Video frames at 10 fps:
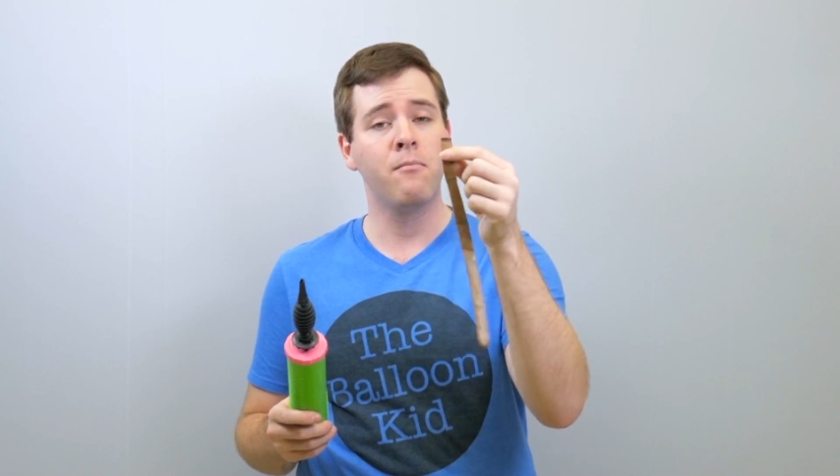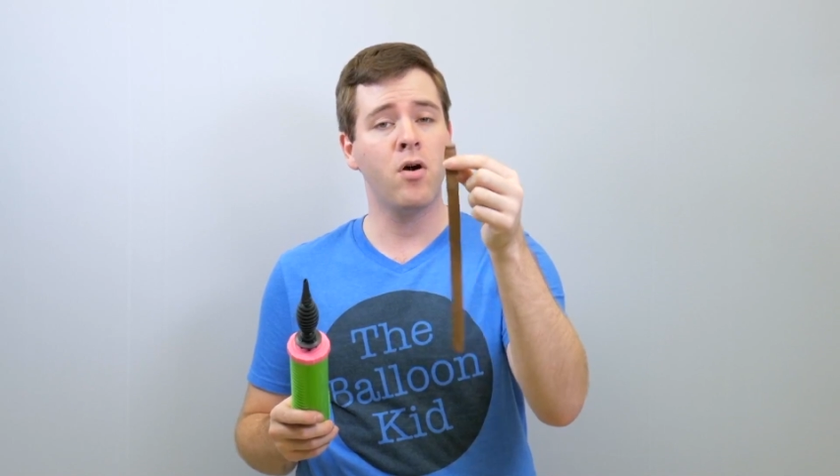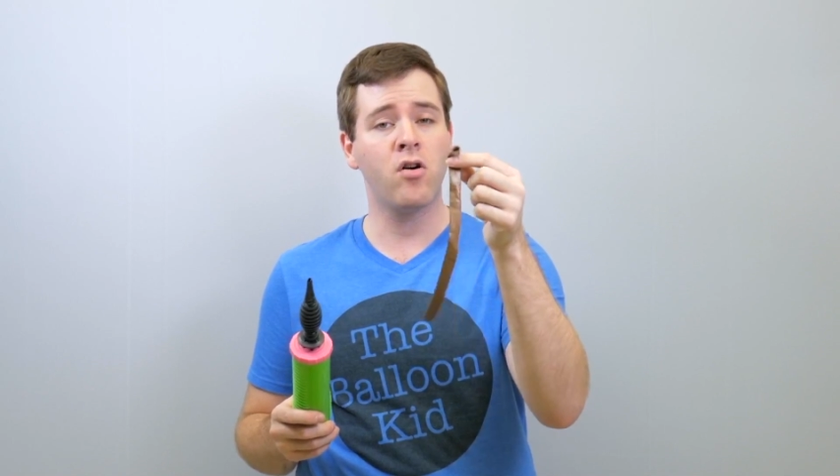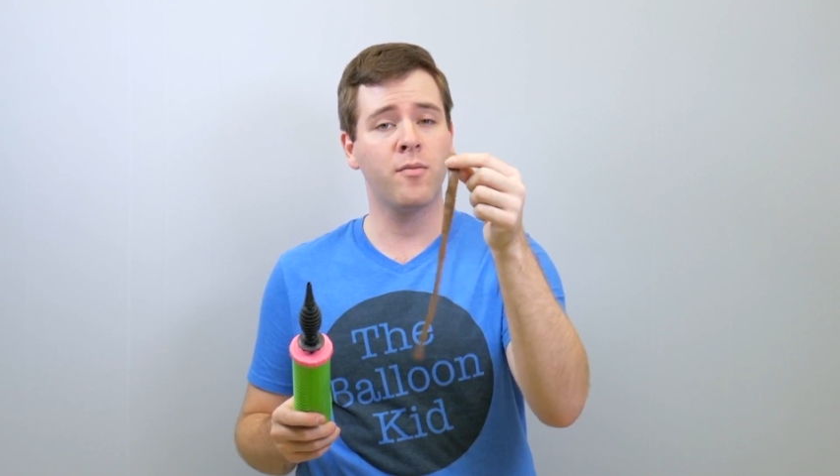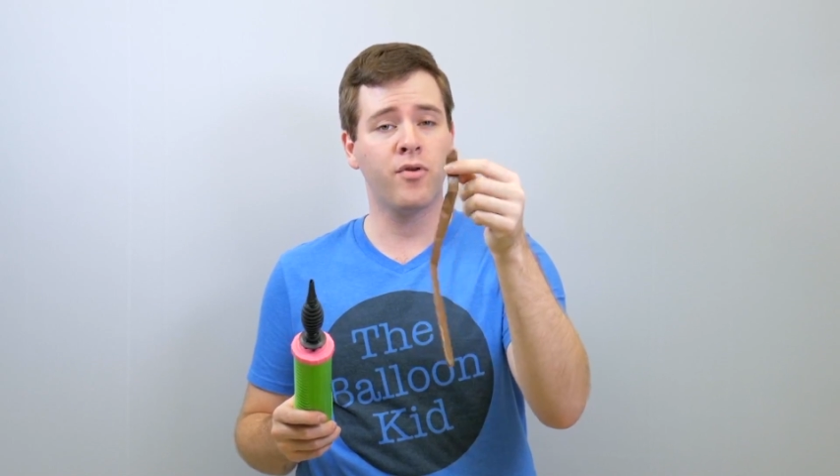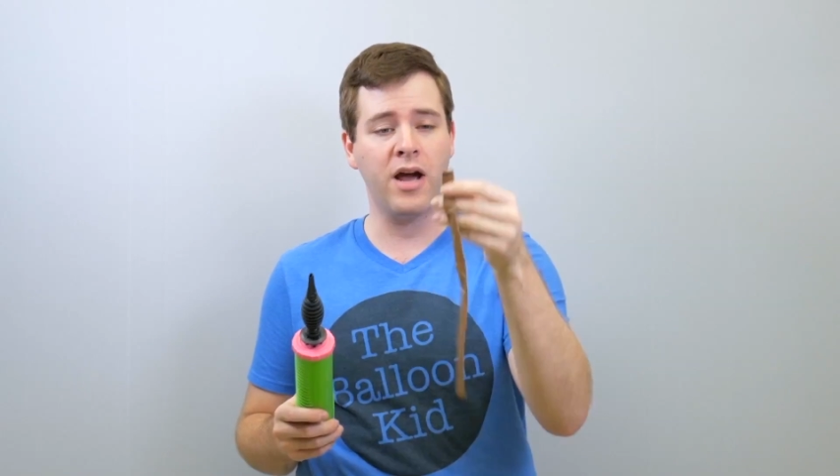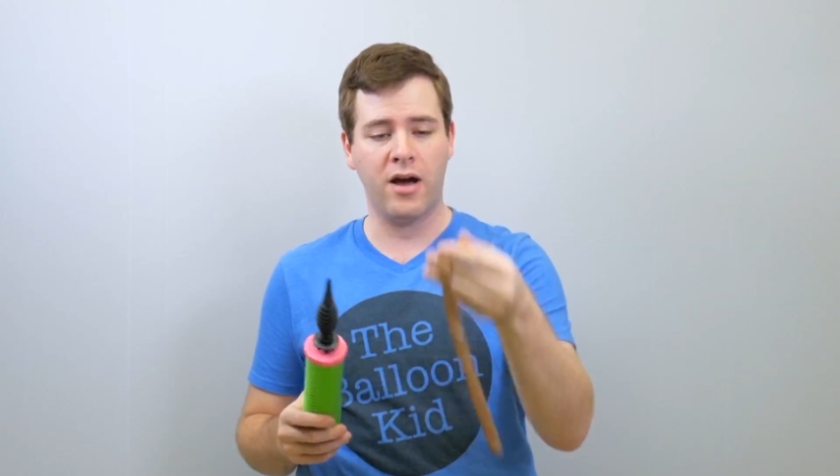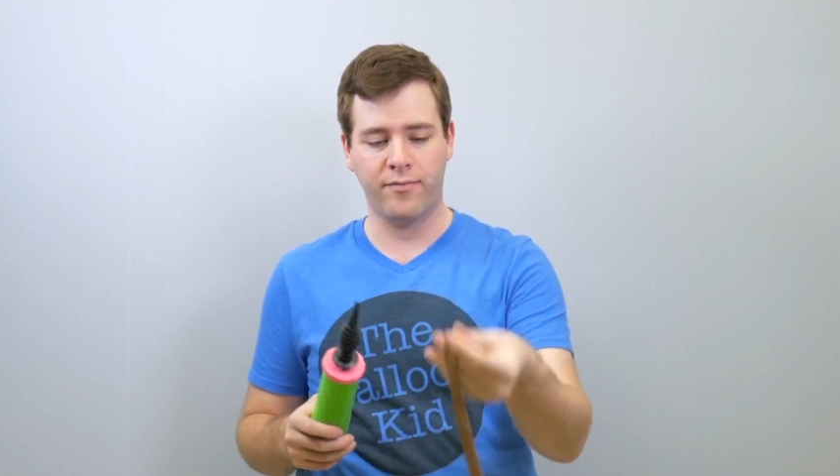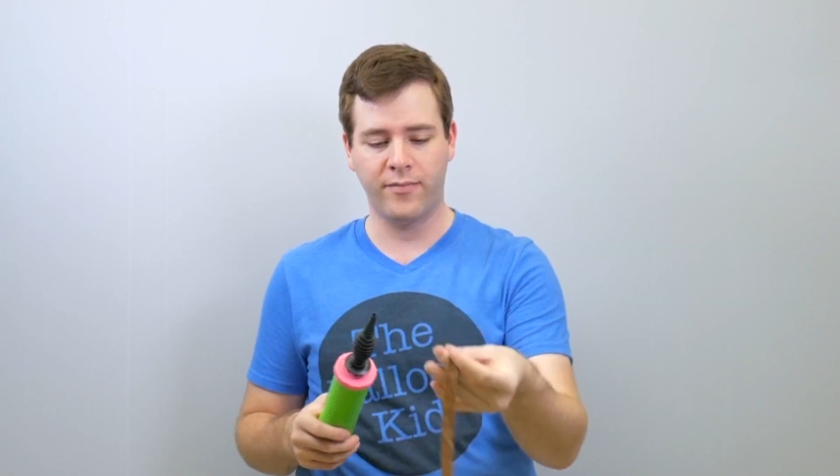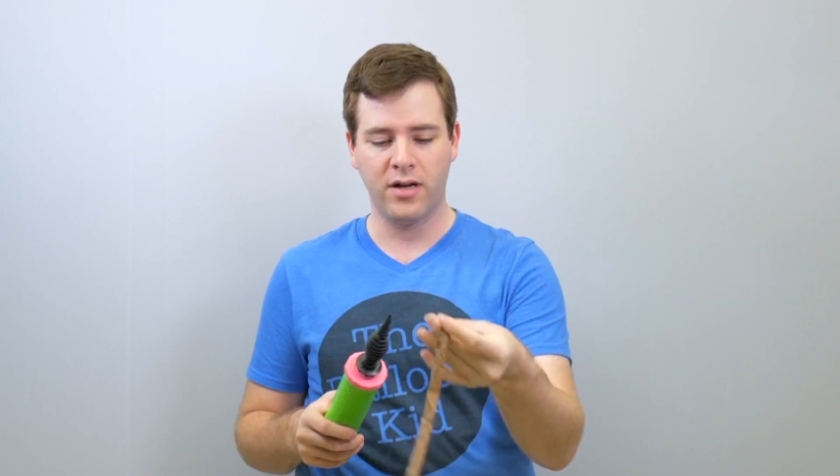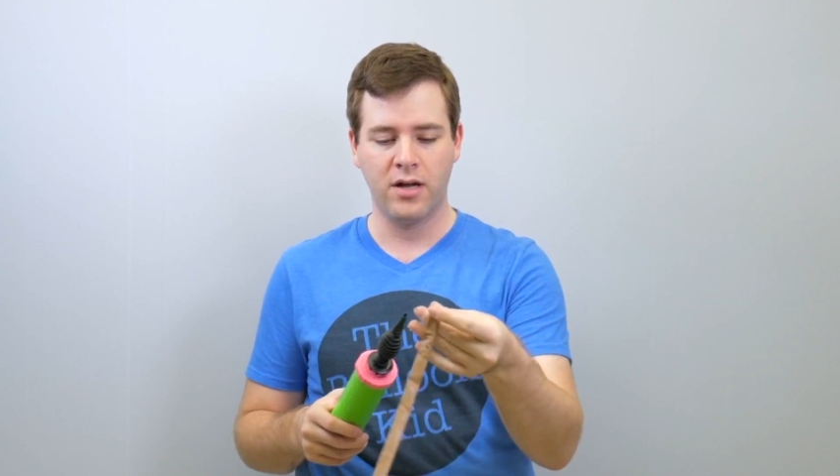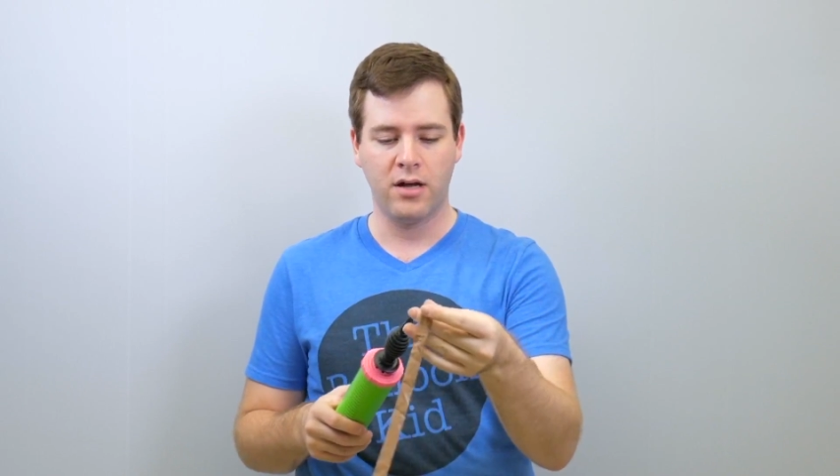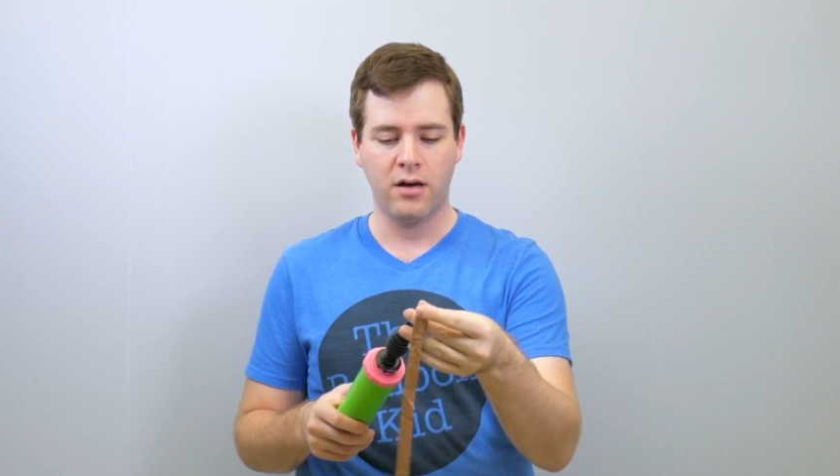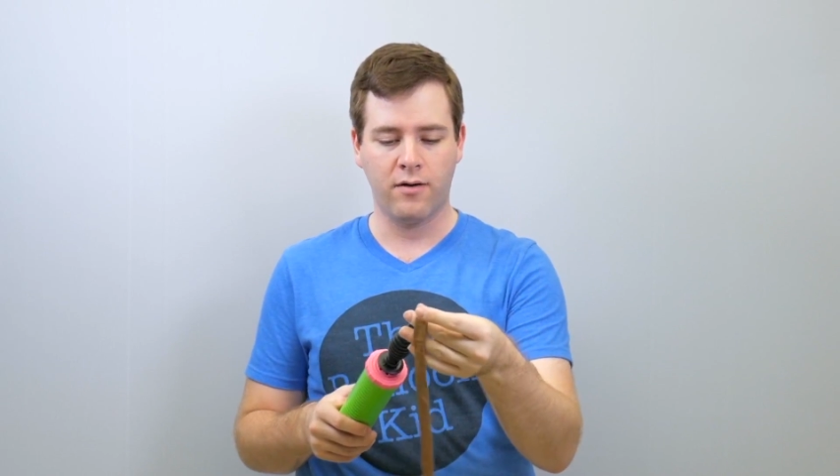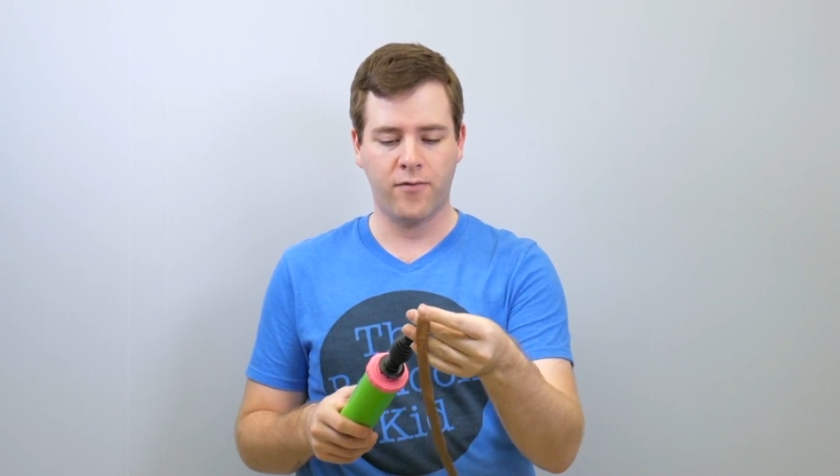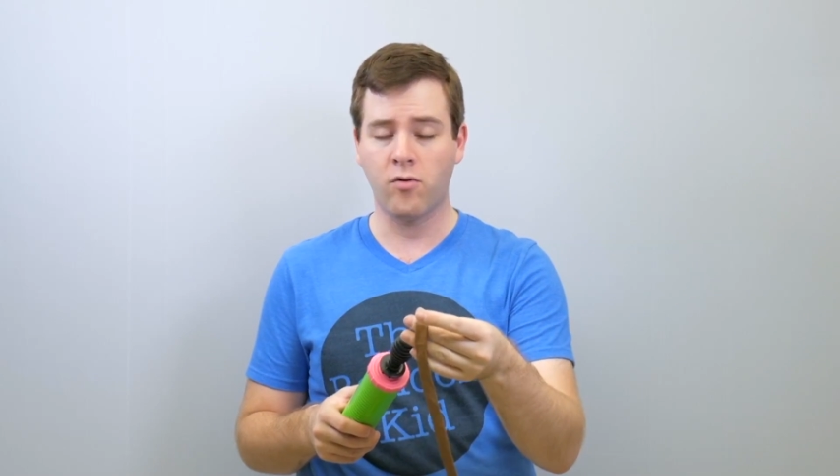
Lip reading: Mocha Brown. Of